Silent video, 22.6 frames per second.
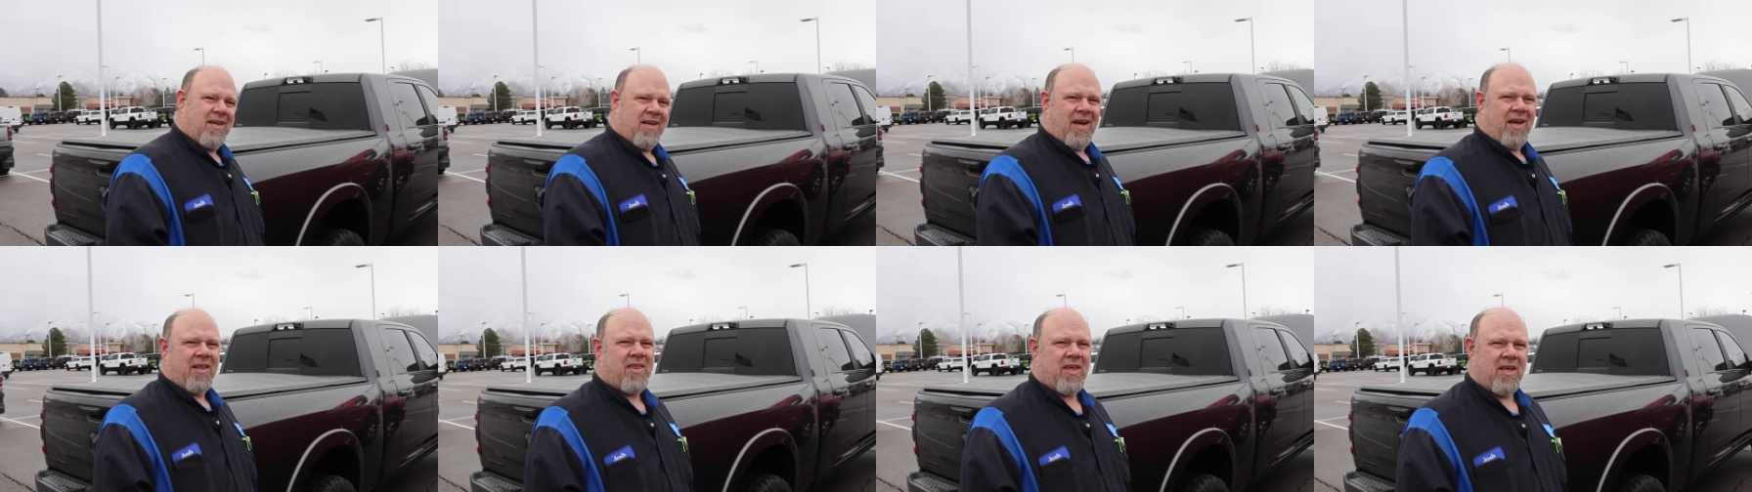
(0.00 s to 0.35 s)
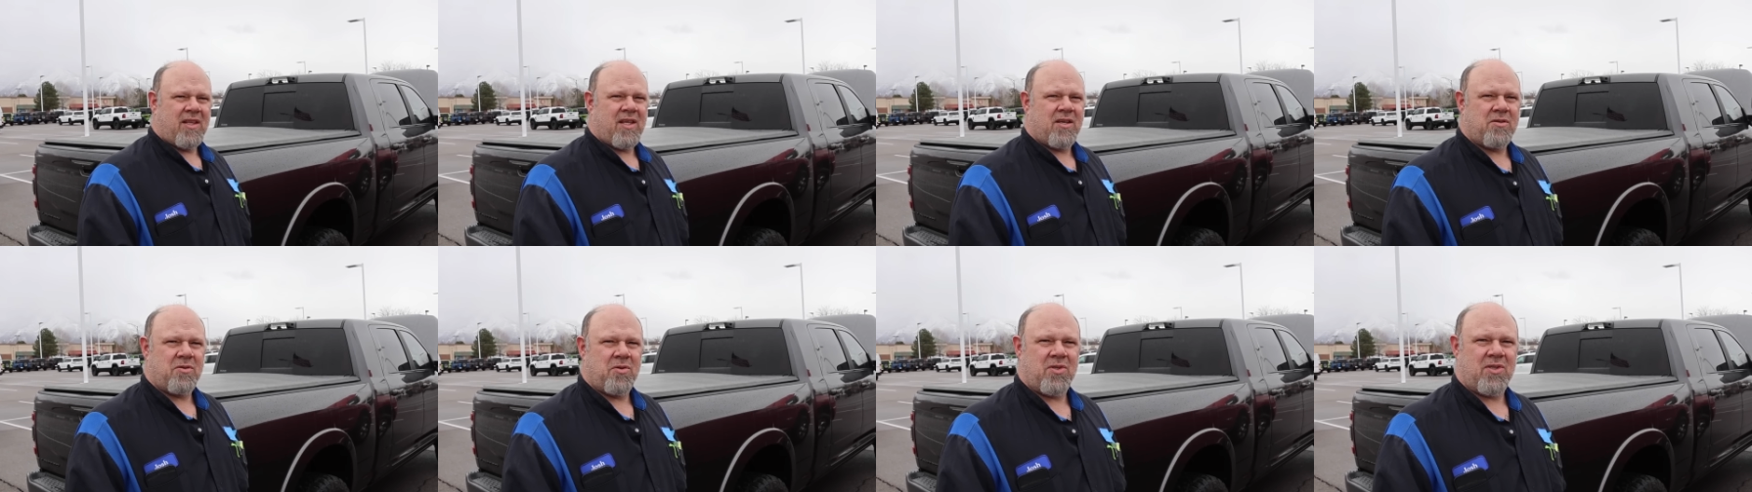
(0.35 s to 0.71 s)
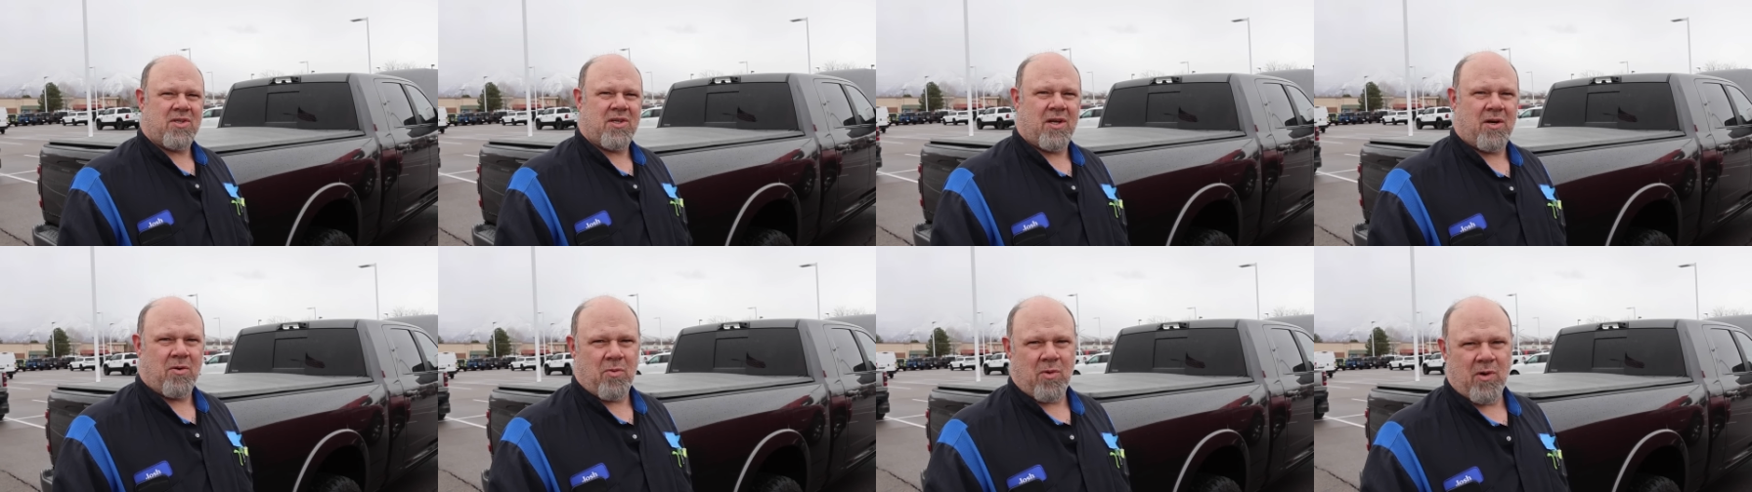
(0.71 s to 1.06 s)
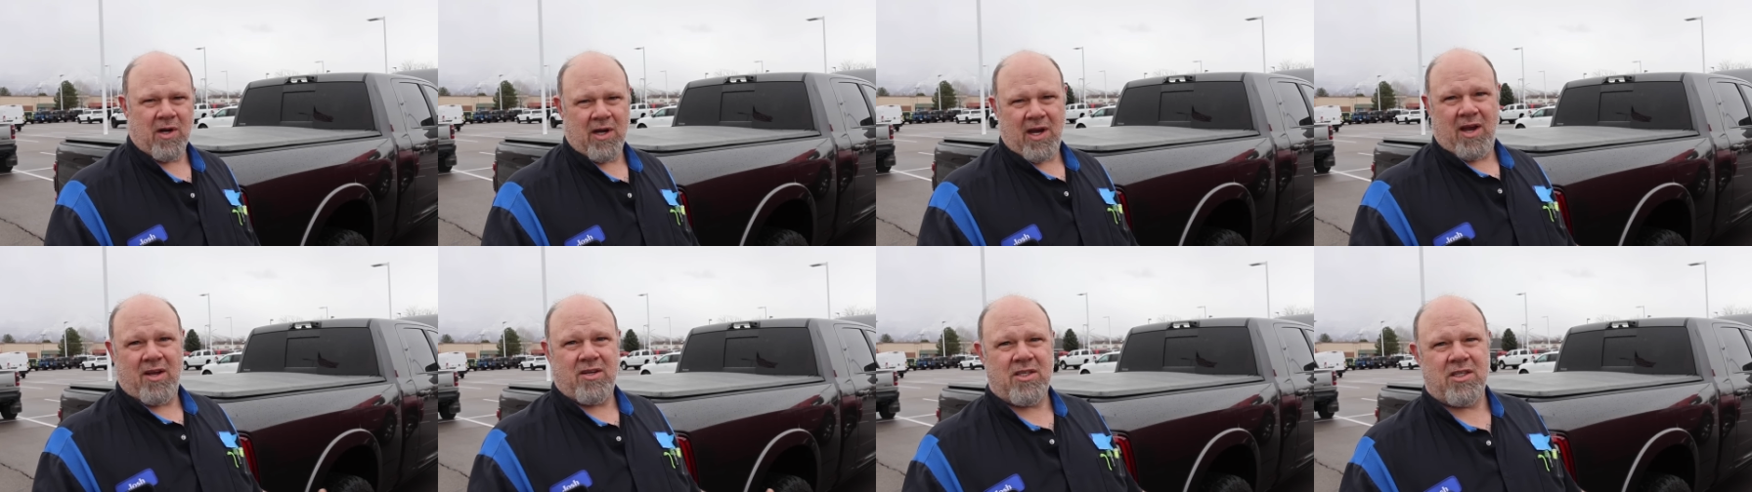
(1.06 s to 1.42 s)
I think this one's going to
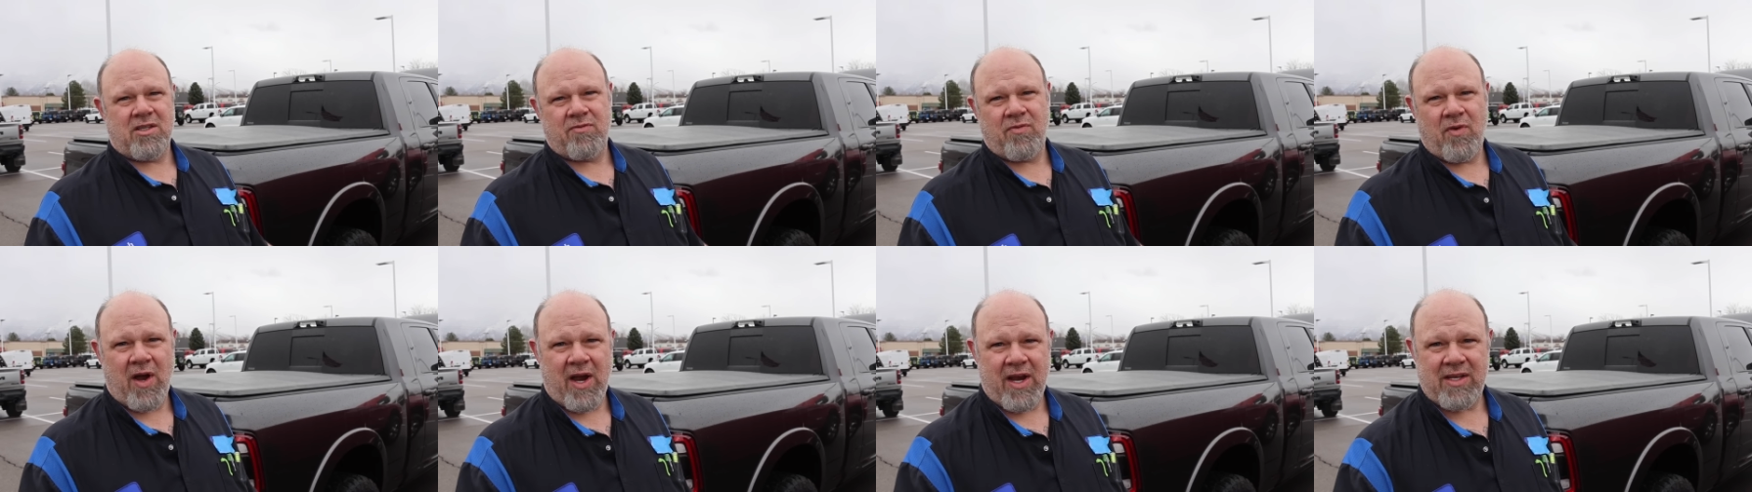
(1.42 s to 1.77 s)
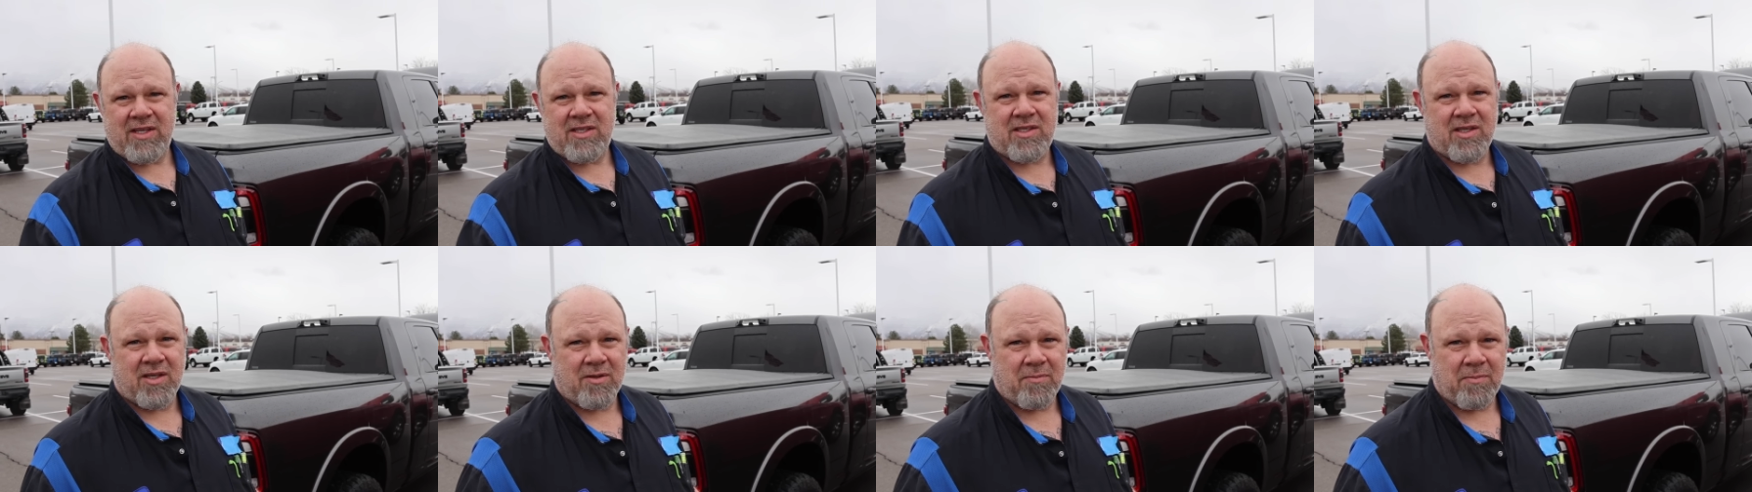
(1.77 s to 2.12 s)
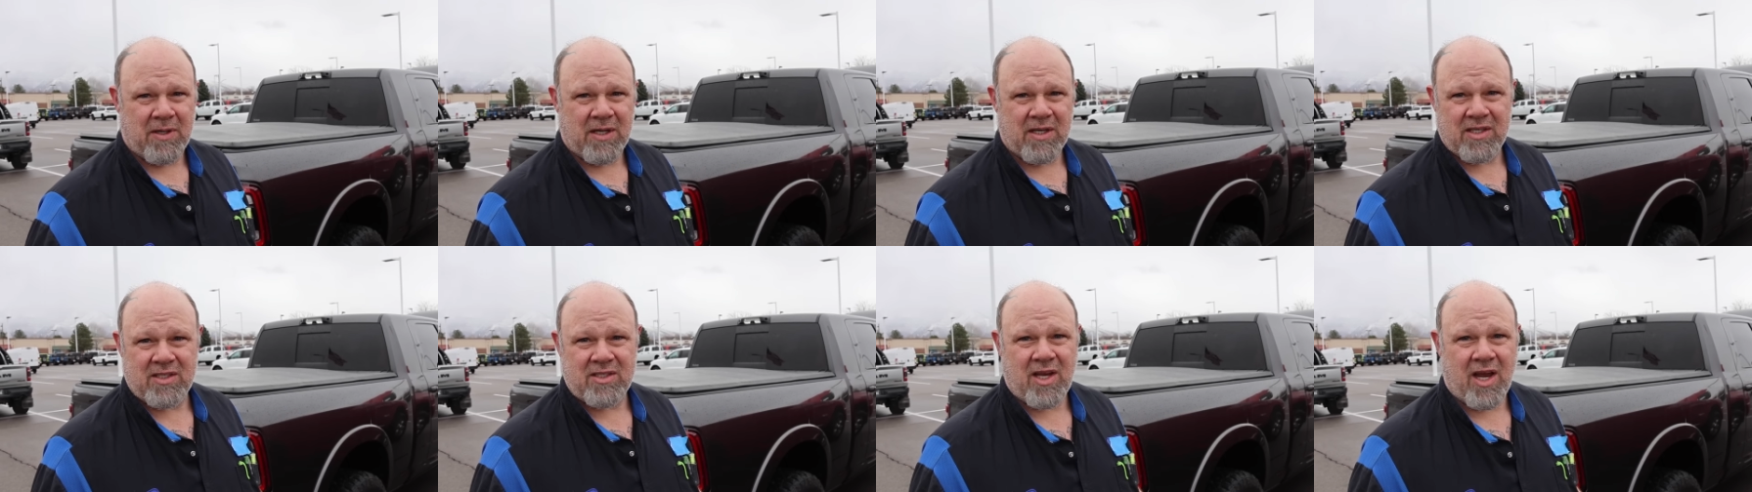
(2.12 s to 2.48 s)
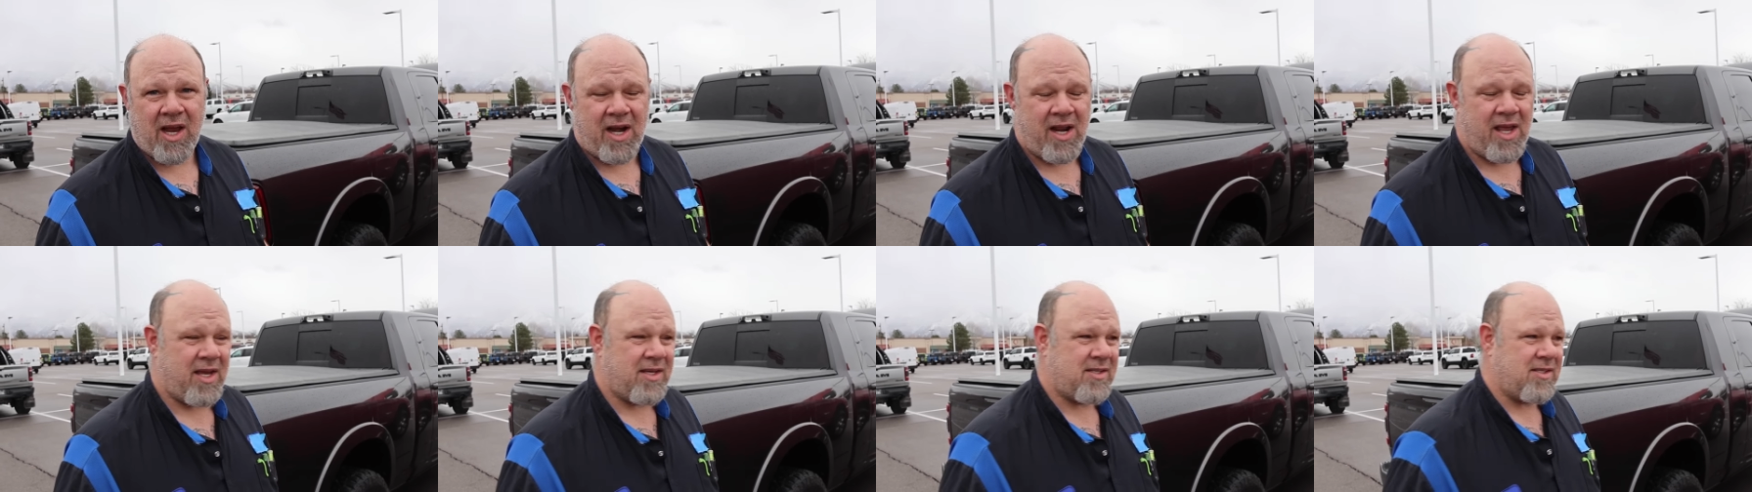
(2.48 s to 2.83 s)
work out just fine still being a
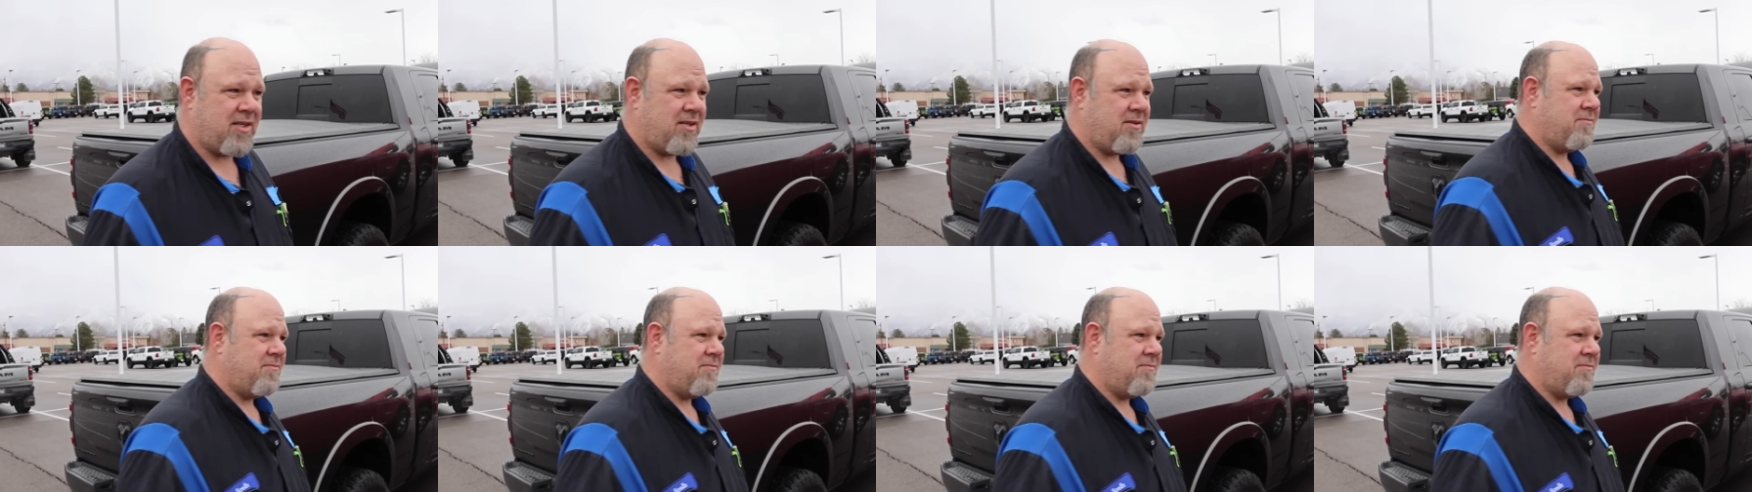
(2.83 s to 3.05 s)
side exit.